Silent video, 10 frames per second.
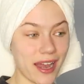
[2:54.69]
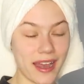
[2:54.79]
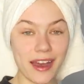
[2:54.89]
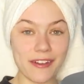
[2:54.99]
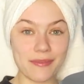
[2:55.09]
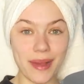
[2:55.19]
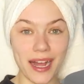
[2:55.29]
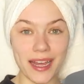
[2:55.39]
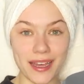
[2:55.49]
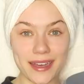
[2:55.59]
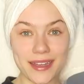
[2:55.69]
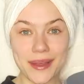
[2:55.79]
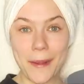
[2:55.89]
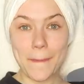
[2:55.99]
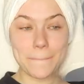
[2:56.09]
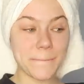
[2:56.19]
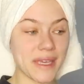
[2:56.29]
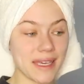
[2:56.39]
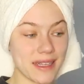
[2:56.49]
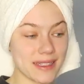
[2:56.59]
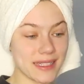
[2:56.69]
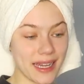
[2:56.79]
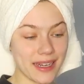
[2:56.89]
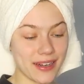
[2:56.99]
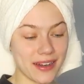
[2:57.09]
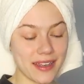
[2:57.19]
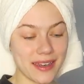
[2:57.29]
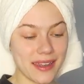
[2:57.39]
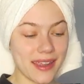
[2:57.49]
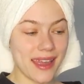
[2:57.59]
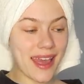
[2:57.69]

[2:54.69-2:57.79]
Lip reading: I have my big light on